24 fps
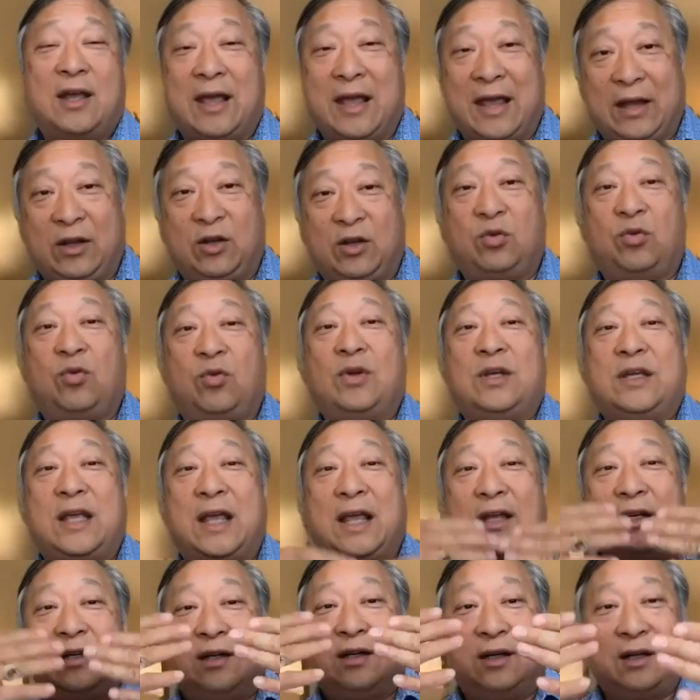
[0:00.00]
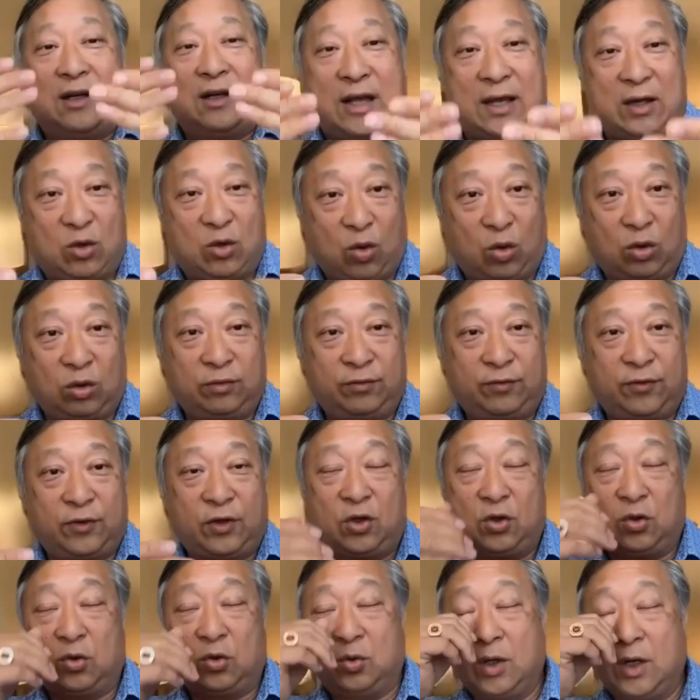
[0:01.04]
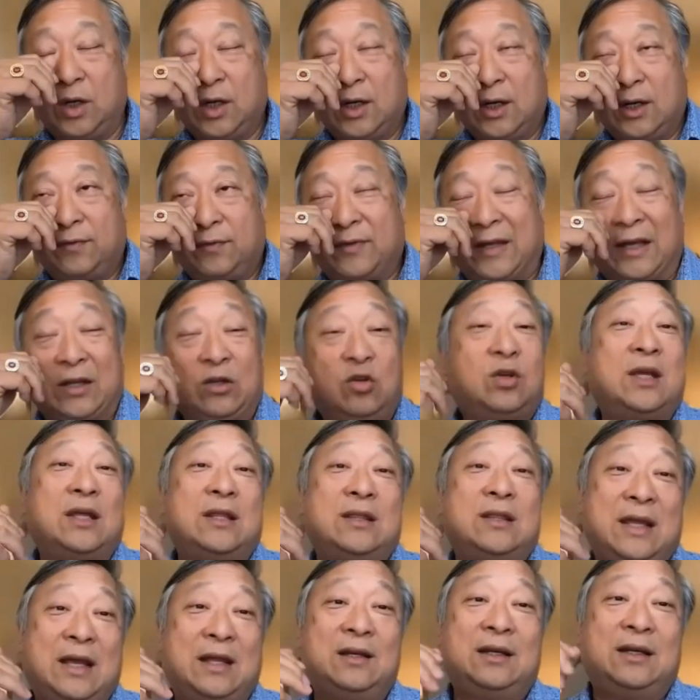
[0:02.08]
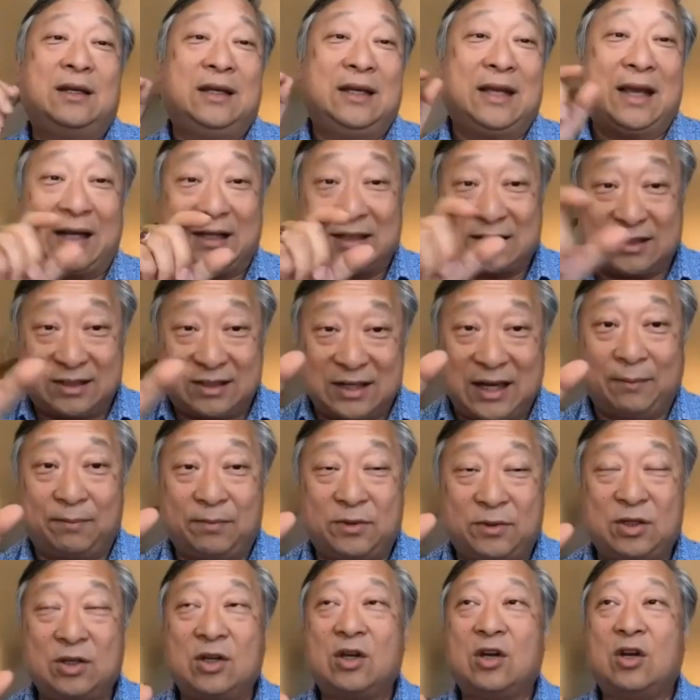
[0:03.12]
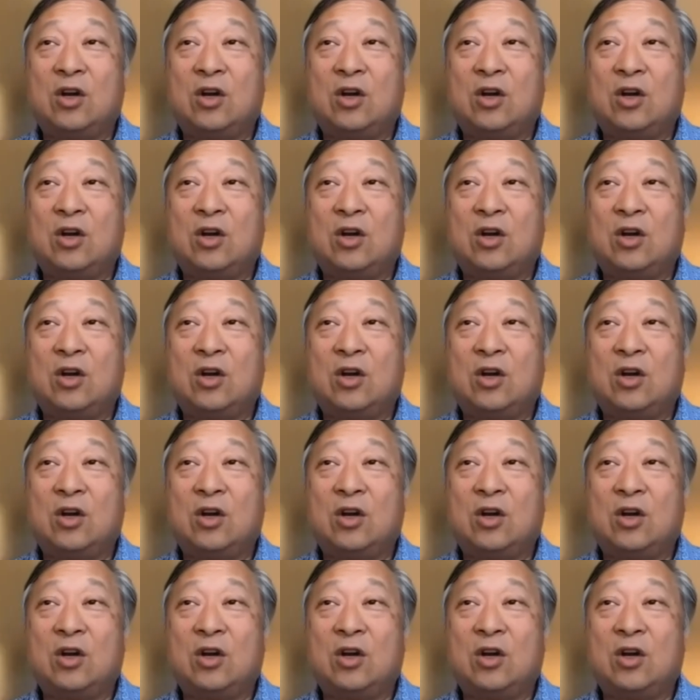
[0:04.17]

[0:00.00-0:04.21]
and create a goal for you that you can then accept,